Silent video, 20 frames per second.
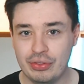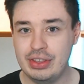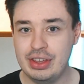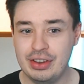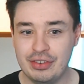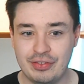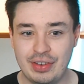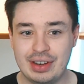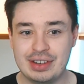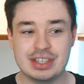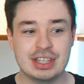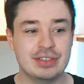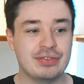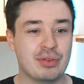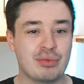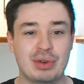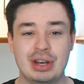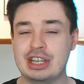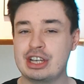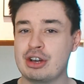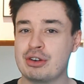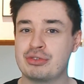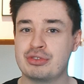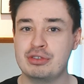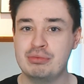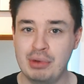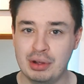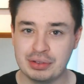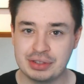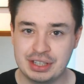the offensive and really go through
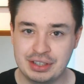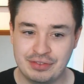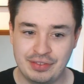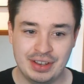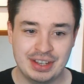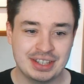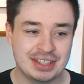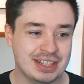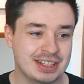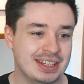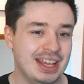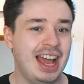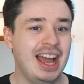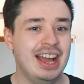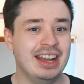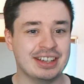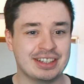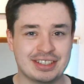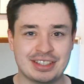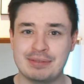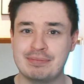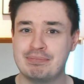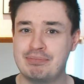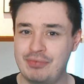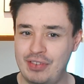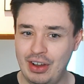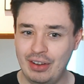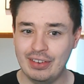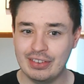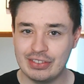multi-phased attacks, and
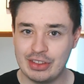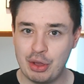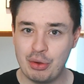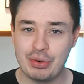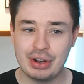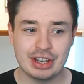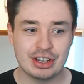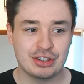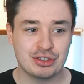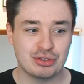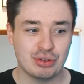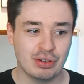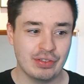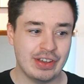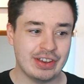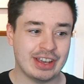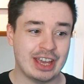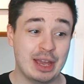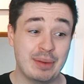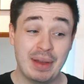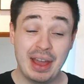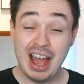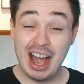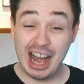felt like they were in control of that game.